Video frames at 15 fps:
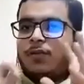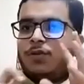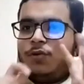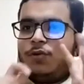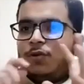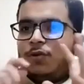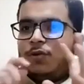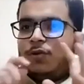
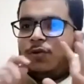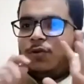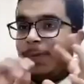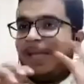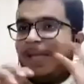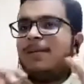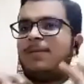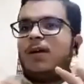
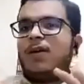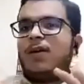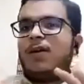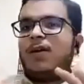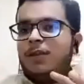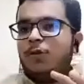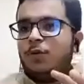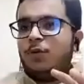to bring about
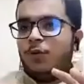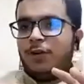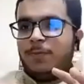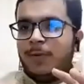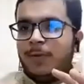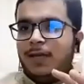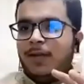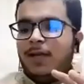a Hindu
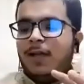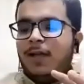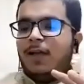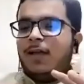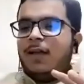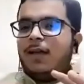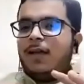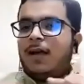code bill.
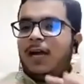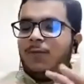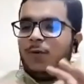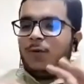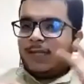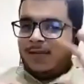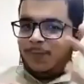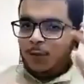I
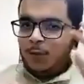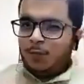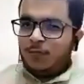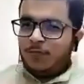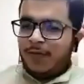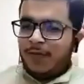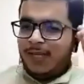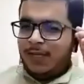would give you
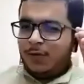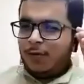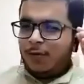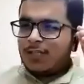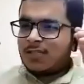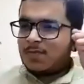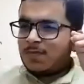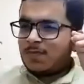
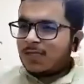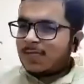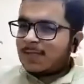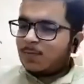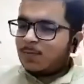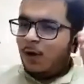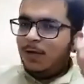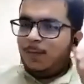very,
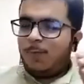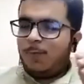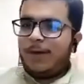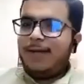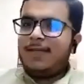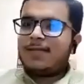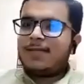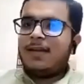small
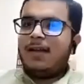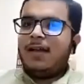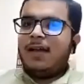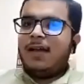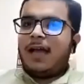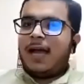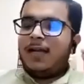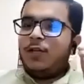points,
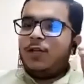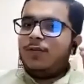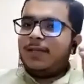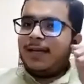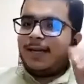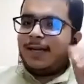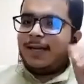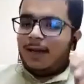and you
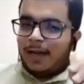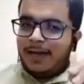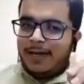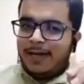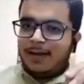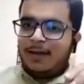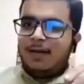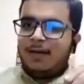will get an
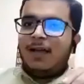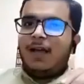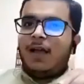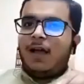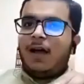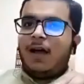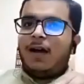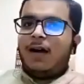idea,
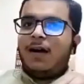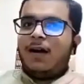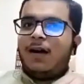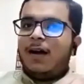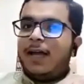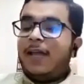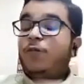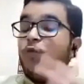
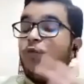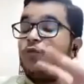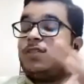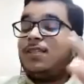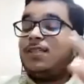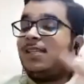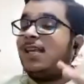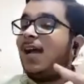if
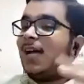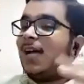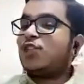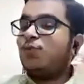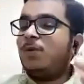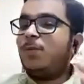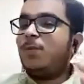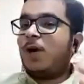UCC
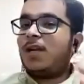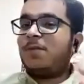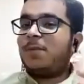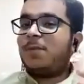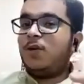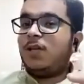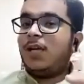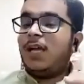has to be brought
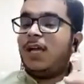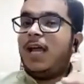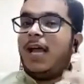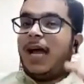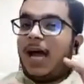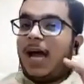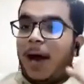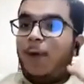about,
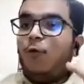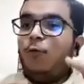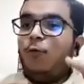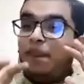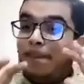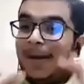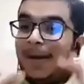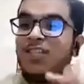
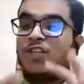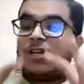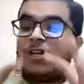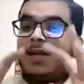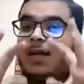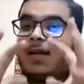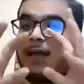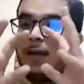how
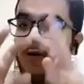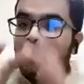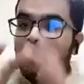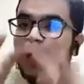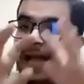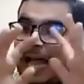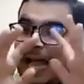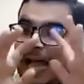much
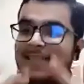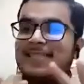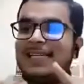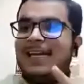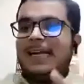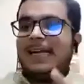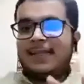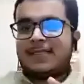of a
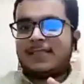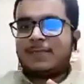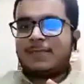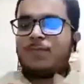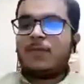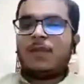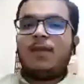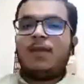hassle it is.